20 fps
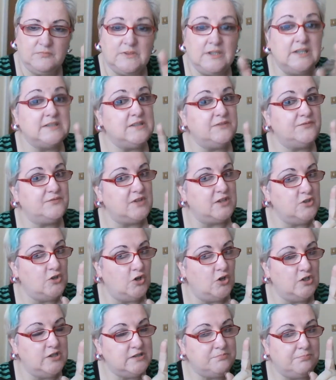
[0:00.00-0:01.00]
as if they're
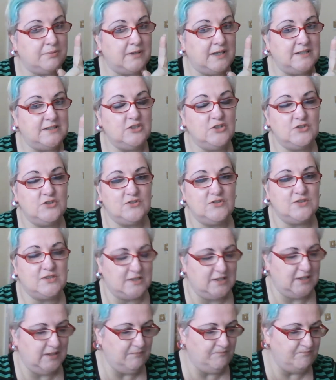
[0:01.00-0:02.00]
nice planets, you
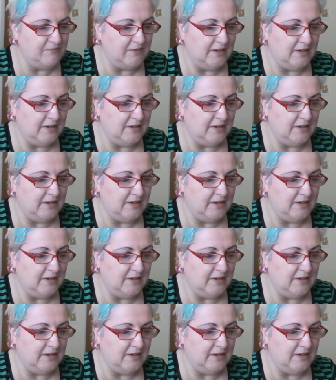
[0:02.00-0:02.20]
see,